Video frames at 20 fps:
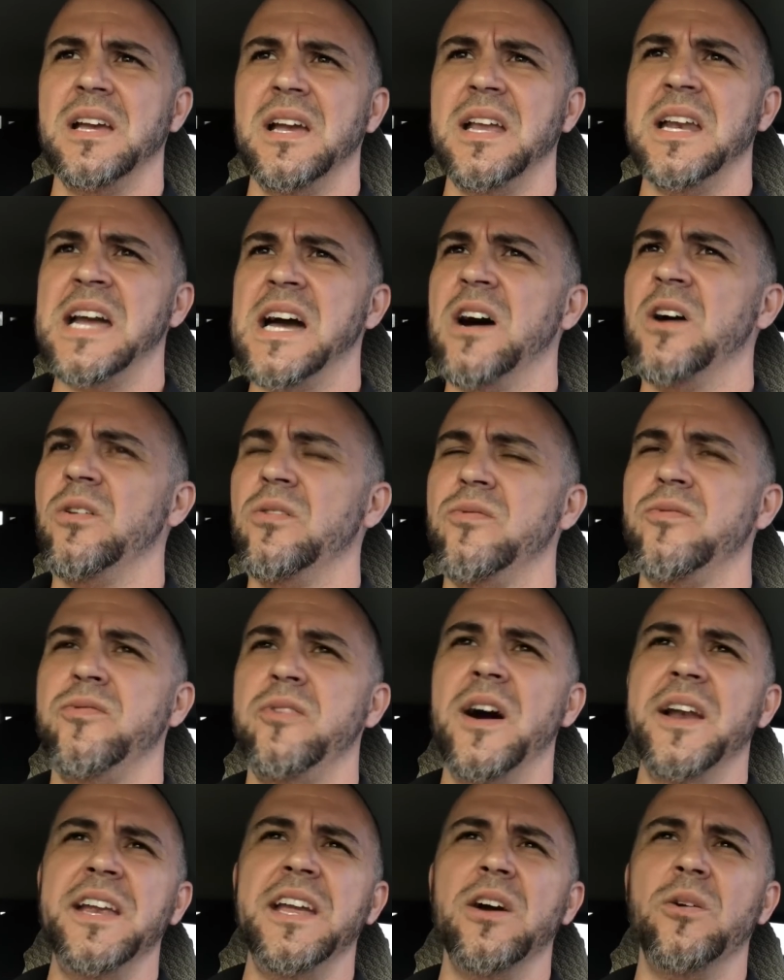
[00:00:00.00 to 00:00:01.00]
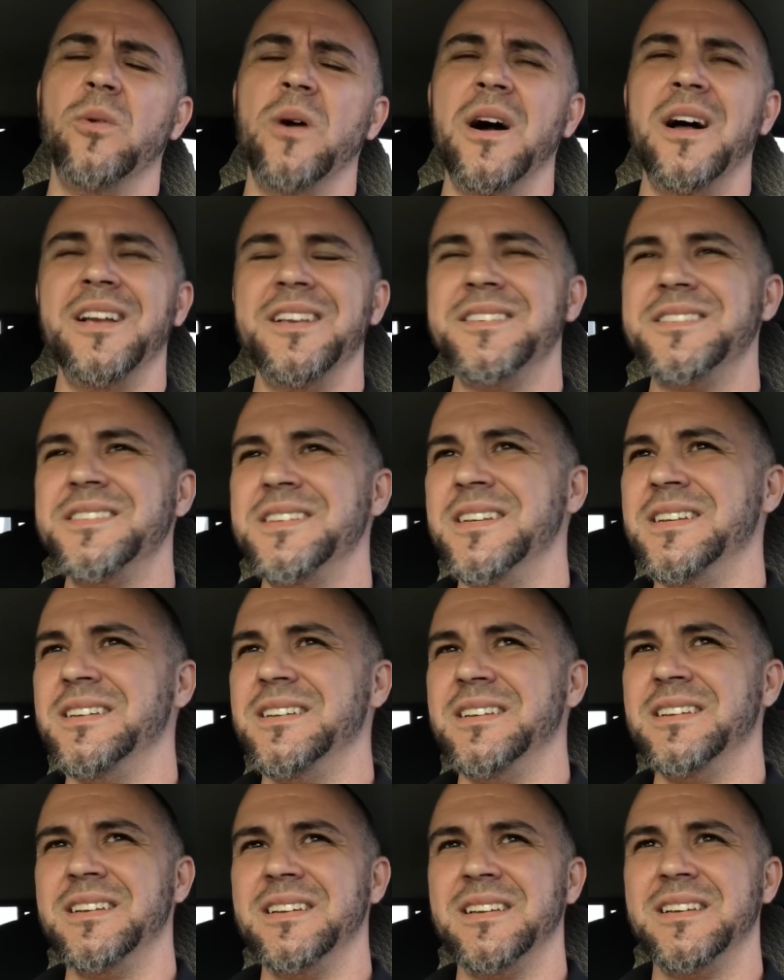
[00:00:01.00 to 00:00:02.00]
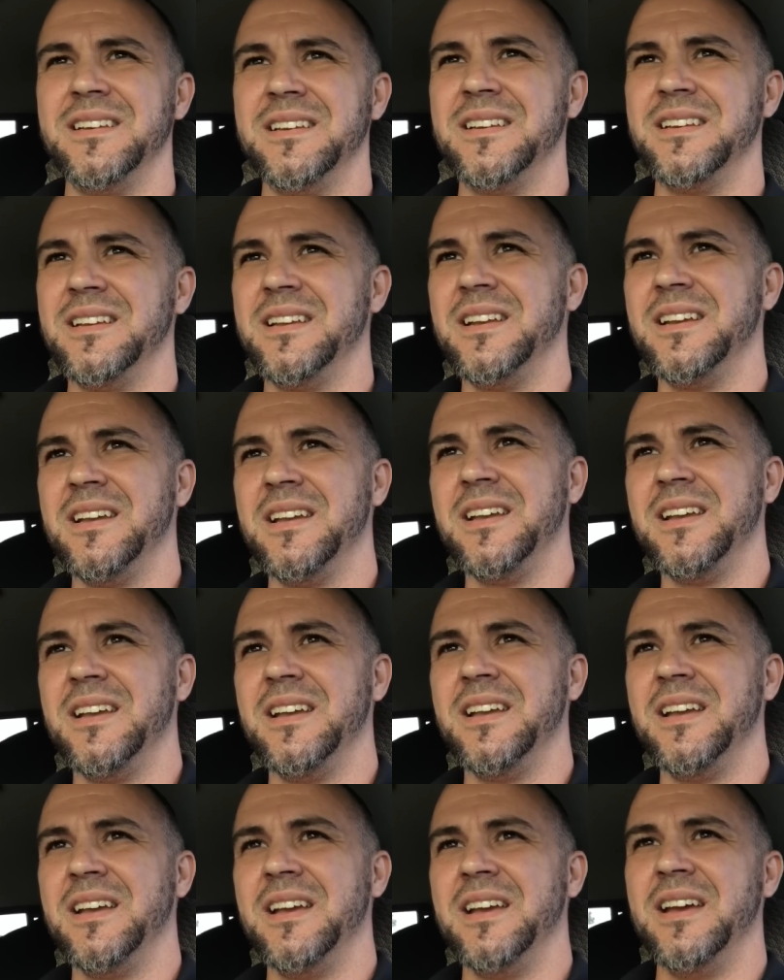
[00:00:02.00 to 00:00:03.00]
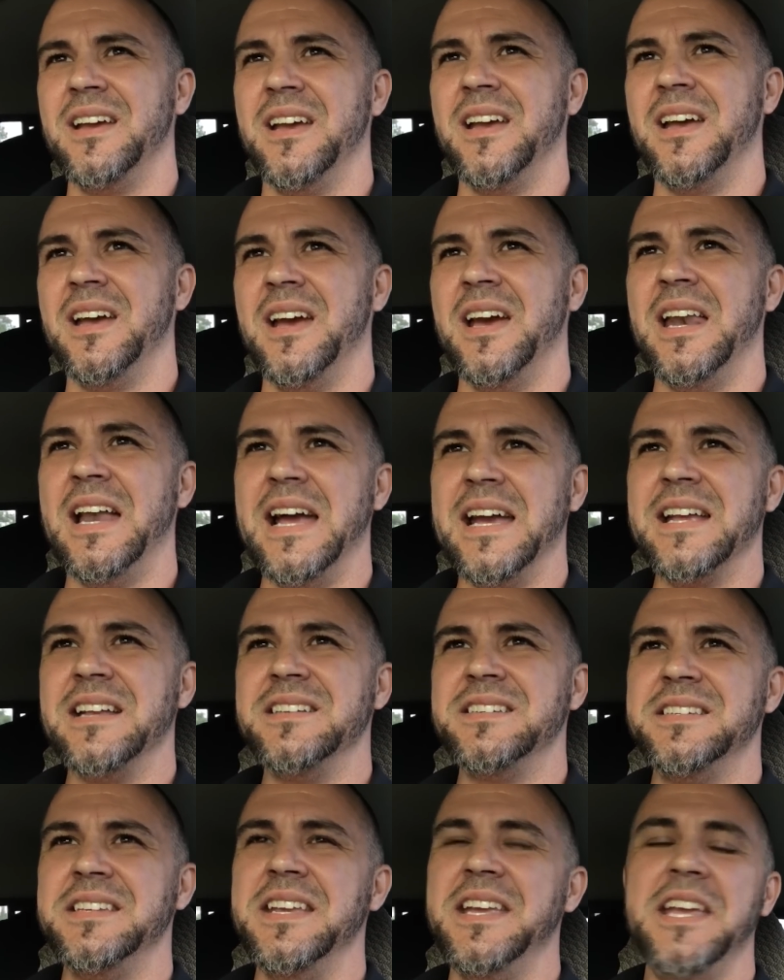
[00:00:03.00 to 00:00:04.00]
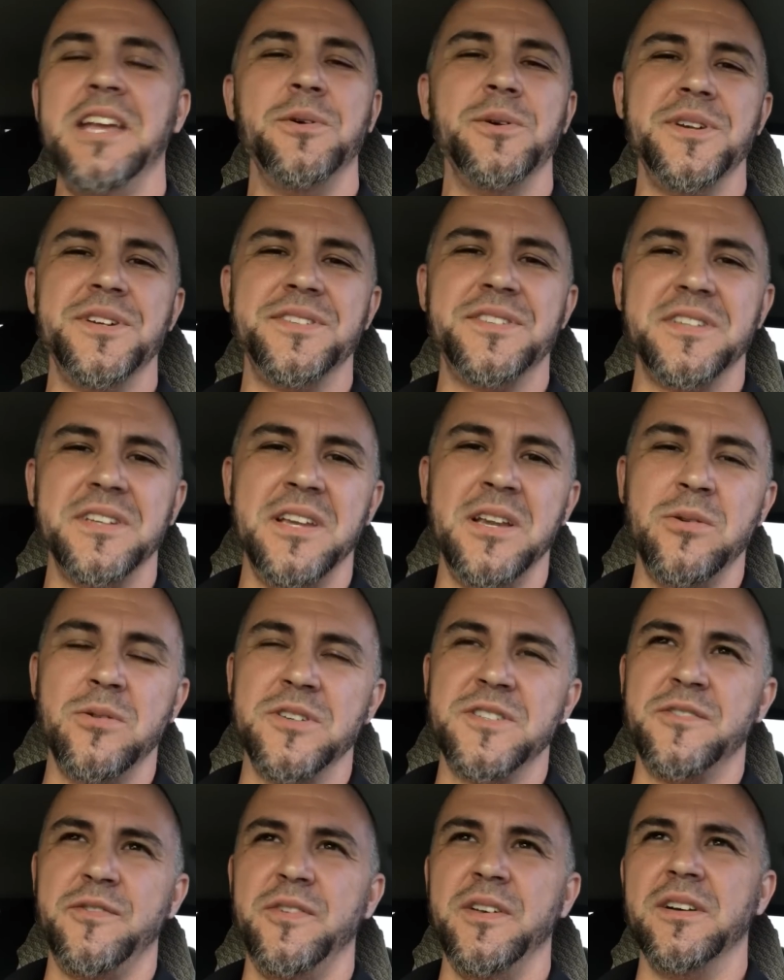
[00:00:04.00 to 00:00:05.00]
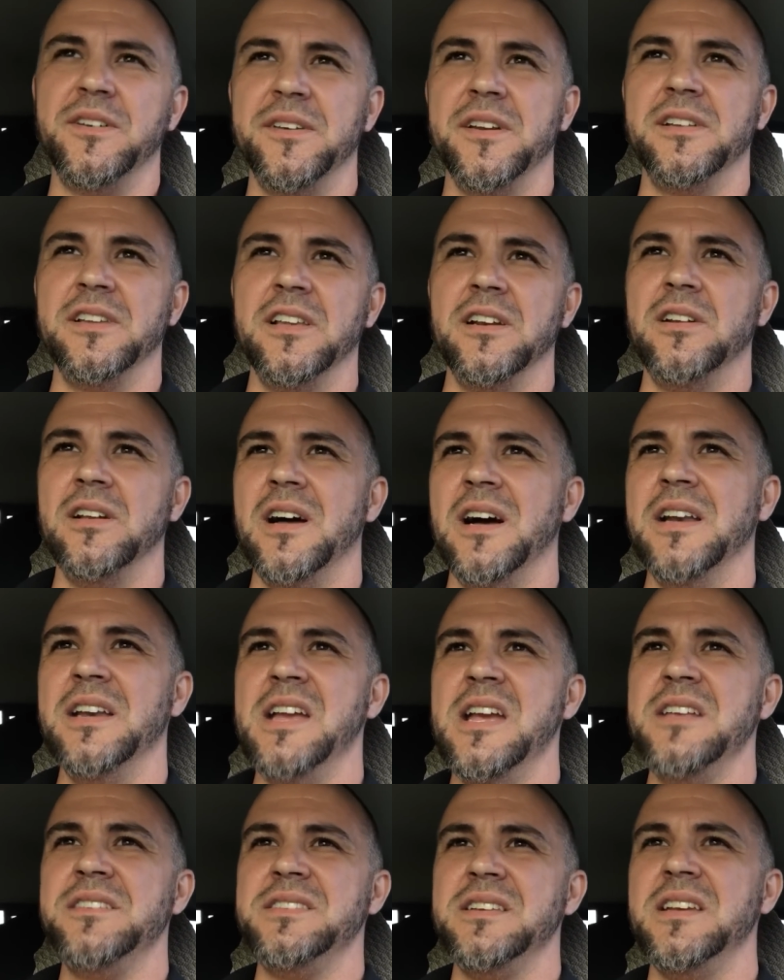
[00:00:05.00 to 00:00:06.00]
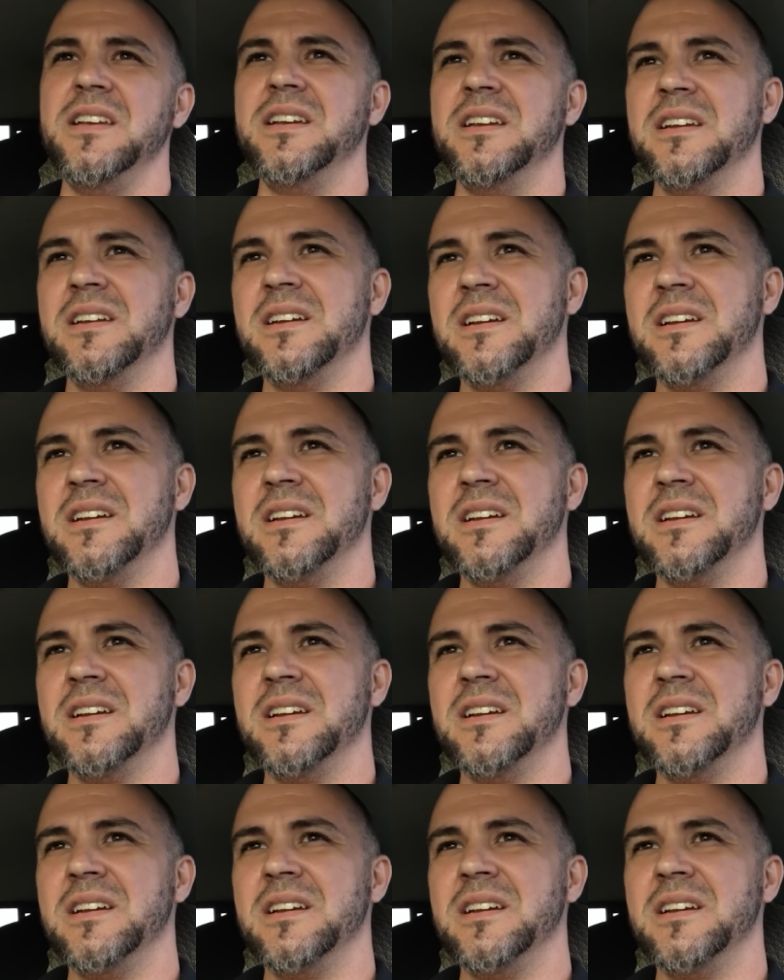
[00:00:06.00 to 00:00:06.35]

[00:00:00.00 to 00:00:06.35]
and how funny it was, and I can see he was feeling a little uneasy,